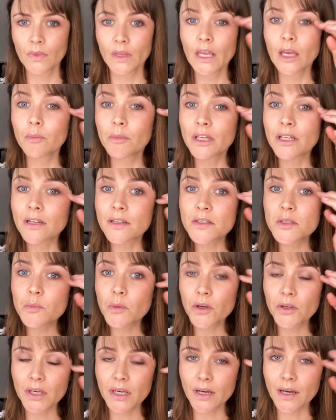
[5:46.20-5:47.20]
I mean, a
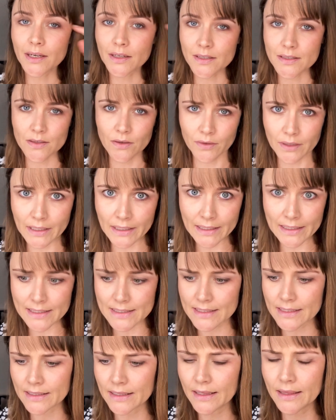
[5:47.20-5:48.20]
smoky eye does not get
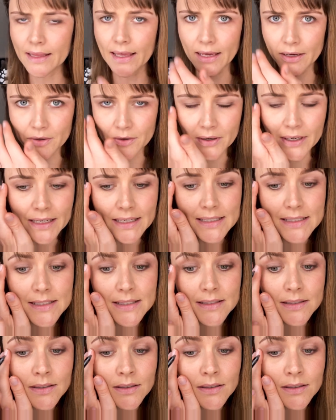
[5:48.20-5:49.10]
easier than that, right?